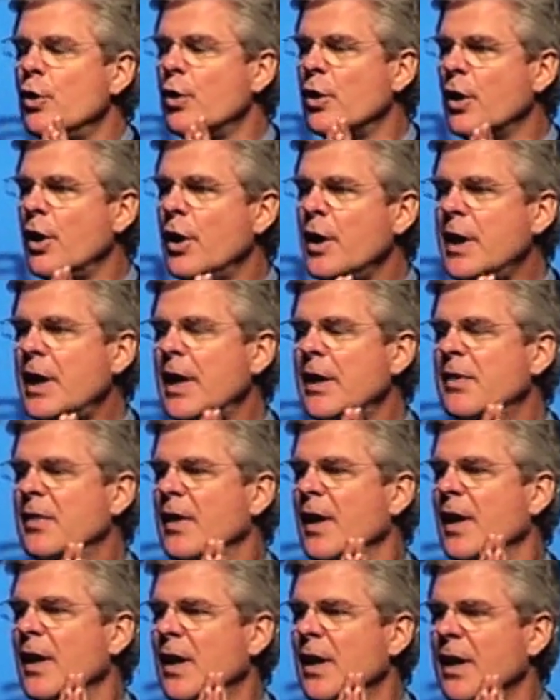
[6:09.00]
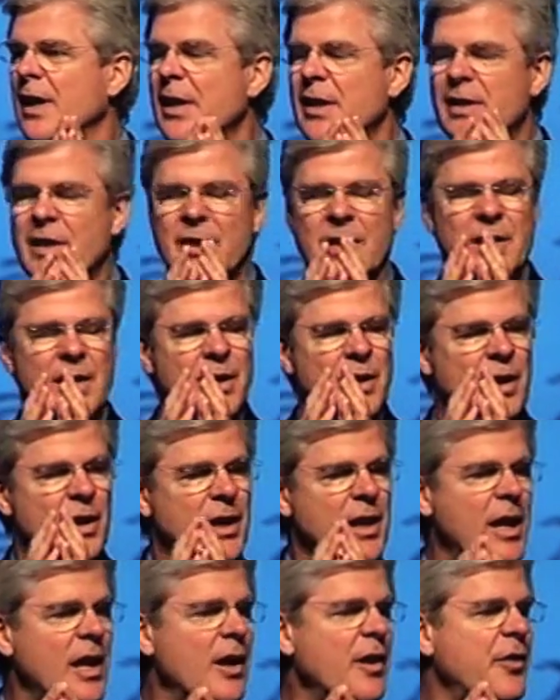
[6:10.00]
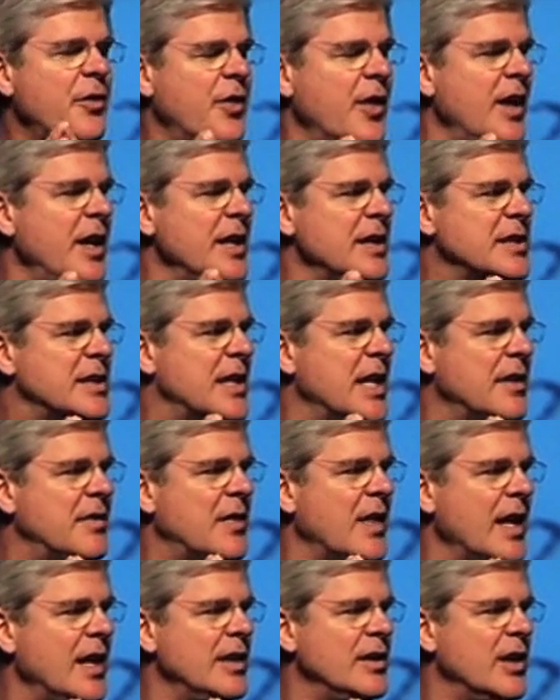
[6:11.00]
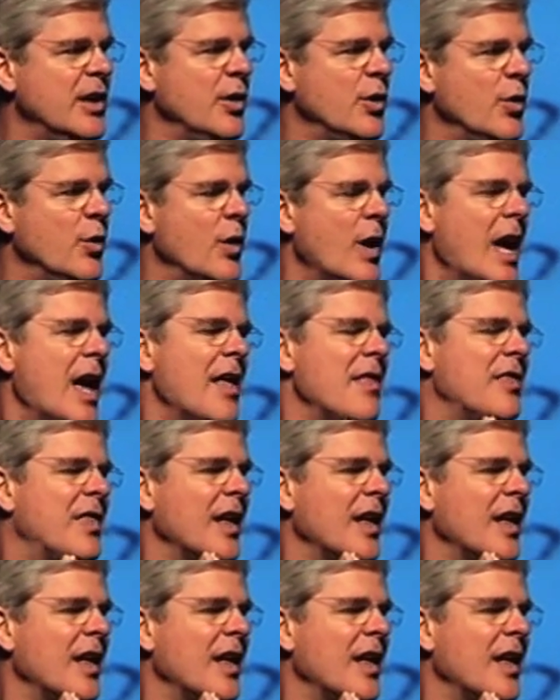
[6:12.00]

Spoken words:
you look at the little things that they do,